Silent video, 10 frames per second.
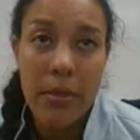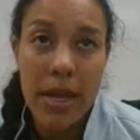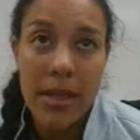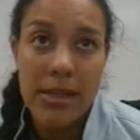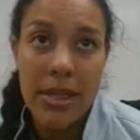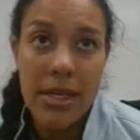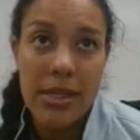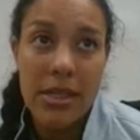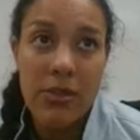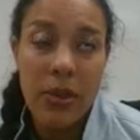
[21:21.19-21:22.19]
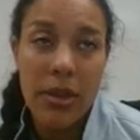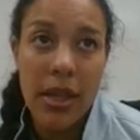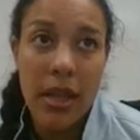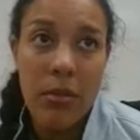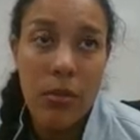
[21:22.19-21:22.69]
metastasis, where
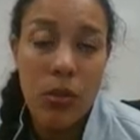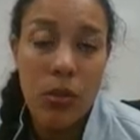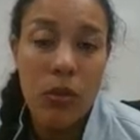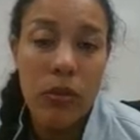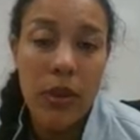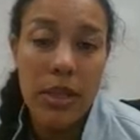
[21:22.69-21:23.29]
they can move